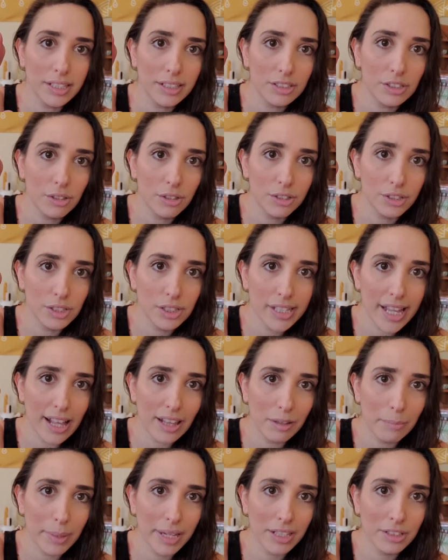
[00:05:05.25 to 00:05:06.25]
So there's
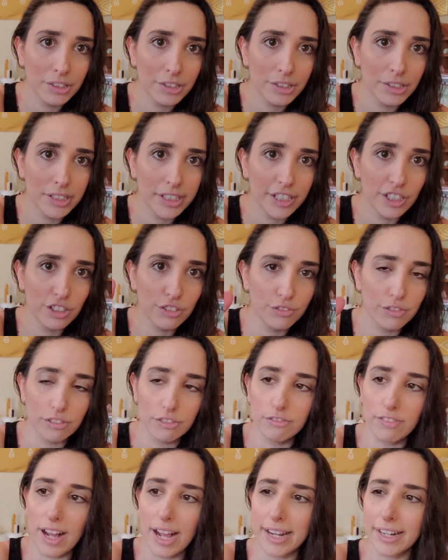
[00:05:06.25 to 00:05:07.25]
salamanders here for
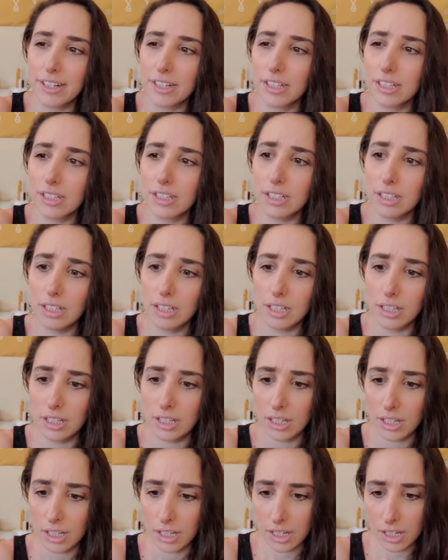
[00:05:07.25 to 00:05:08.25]
fire.
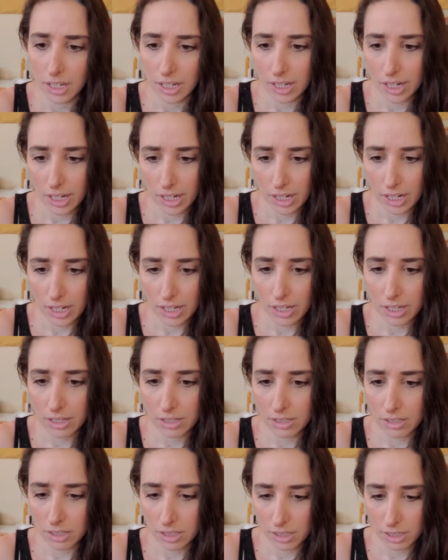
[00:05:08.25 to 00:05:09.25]

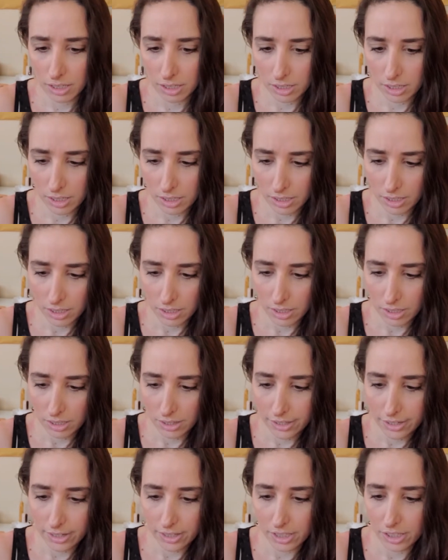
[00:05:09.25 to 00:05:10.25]
And
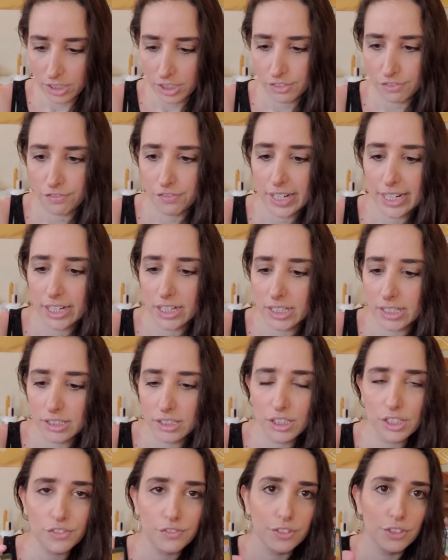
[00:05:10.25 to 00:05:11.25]
there are these
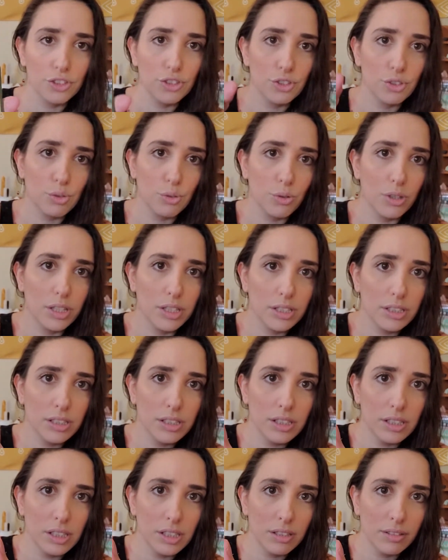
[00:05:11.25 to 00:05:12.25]
fairies for
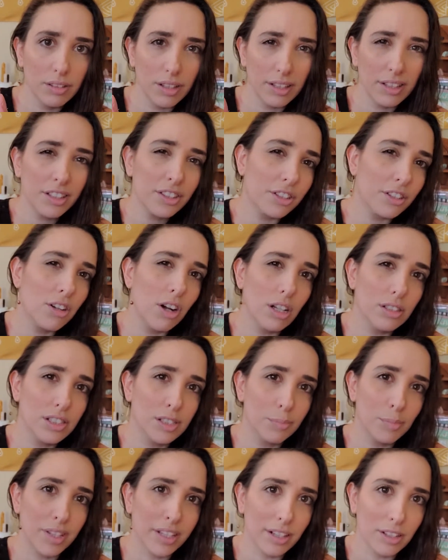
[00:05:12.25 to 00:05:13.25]
swords. I think they're called
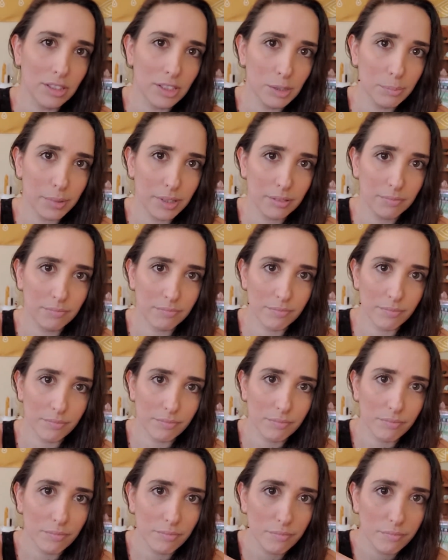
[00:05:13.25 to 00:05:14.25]
something else, but
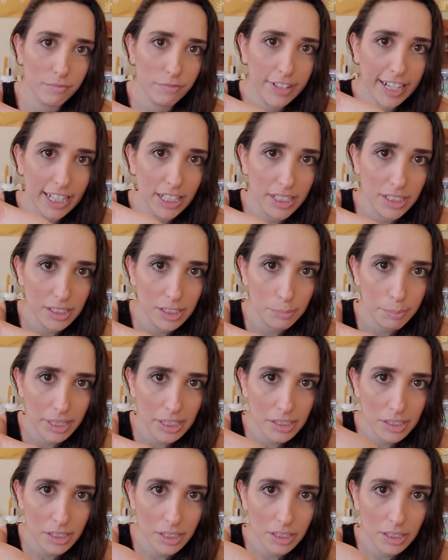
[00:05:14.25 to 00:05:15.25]
fairies
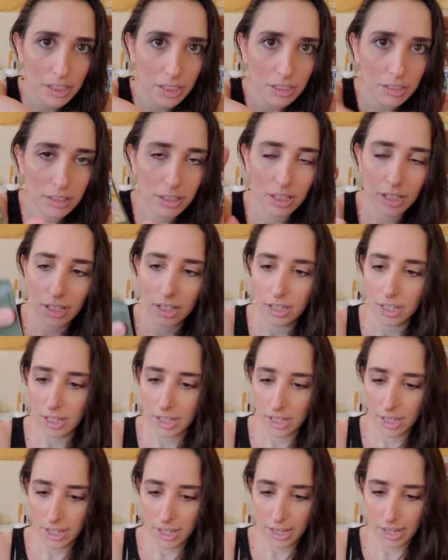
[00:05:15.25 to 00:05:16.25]
basically.
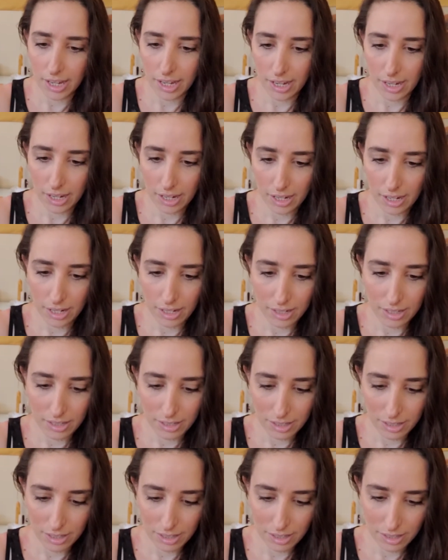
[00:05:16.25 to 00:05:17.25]
And
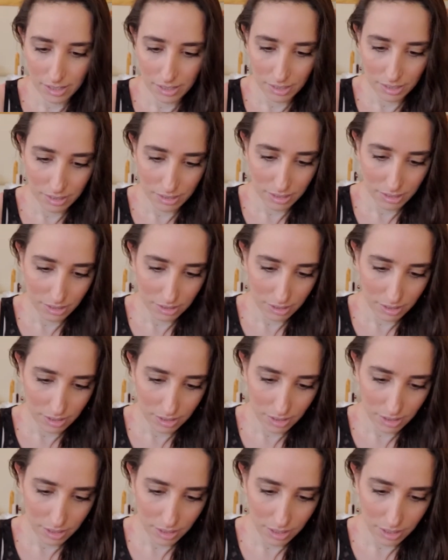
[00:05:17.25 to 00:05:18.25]
let's
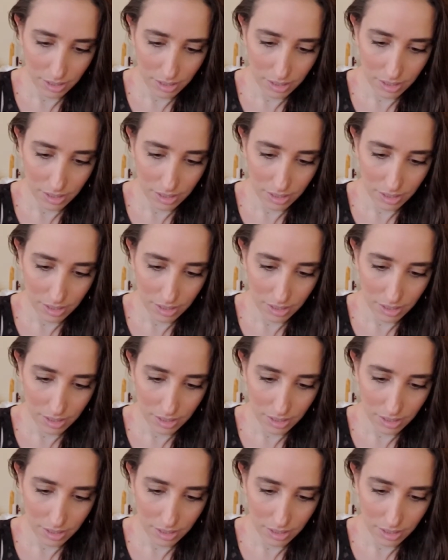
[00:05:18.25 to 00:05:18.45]
see.